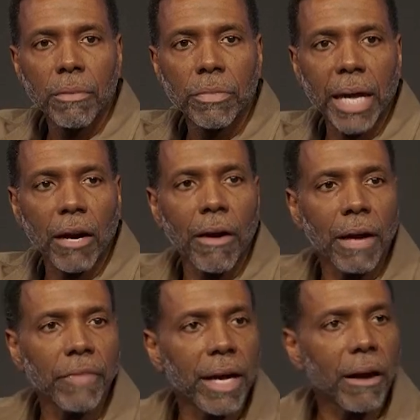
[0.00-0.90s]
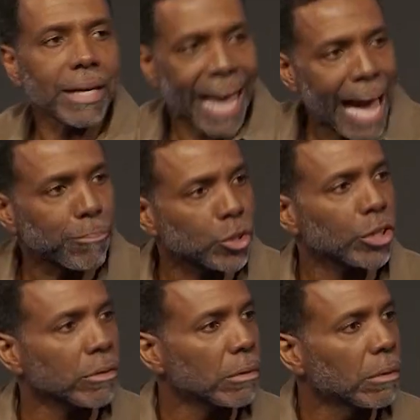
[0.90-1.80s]
that are
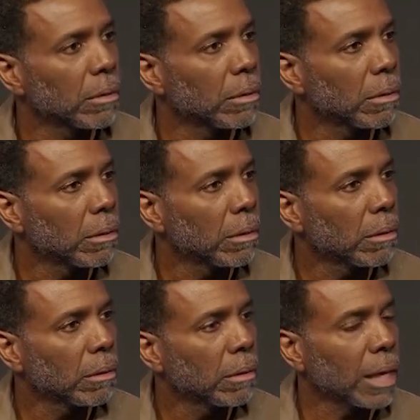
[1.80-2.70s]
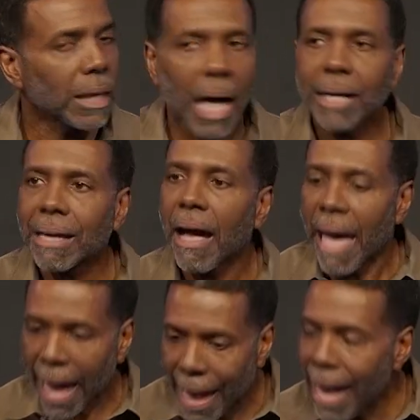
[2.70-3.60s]
captured and locked down.
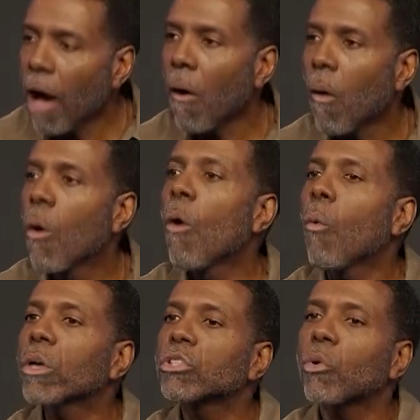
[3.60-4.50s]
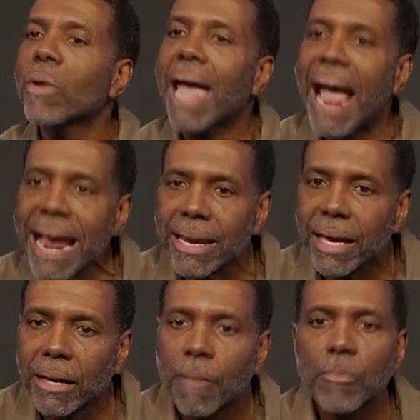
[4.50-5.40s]
Hell was
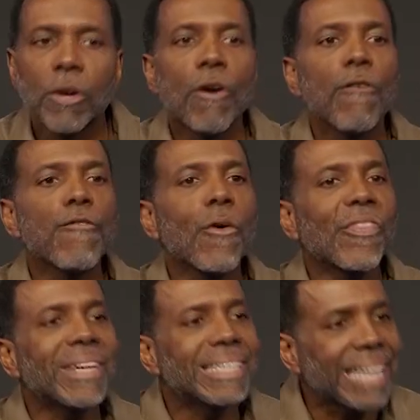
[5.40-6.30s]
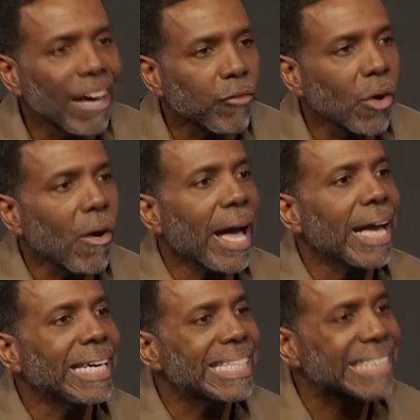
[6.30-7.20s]
created for the devil
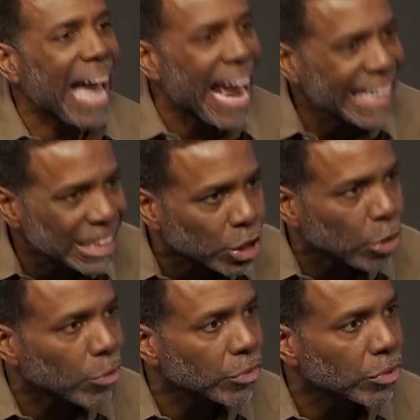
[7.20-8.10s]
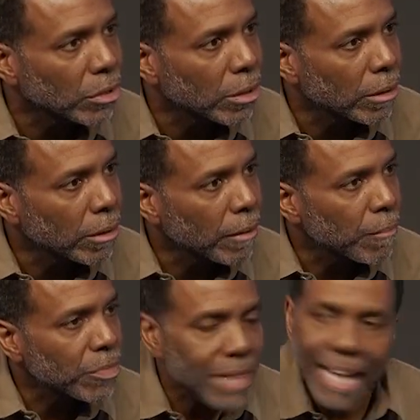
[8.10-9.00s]
and his angels.
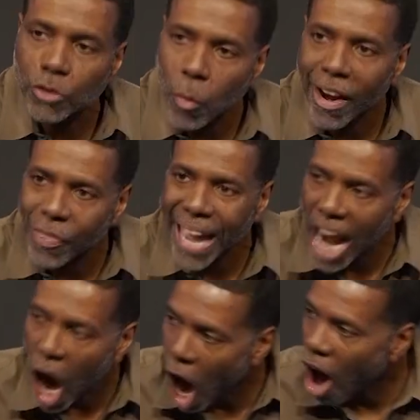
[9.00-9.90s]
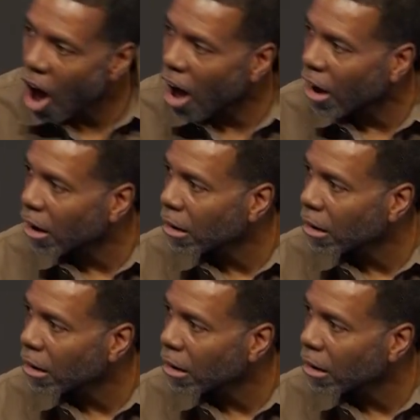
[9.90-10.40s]
That's where they are.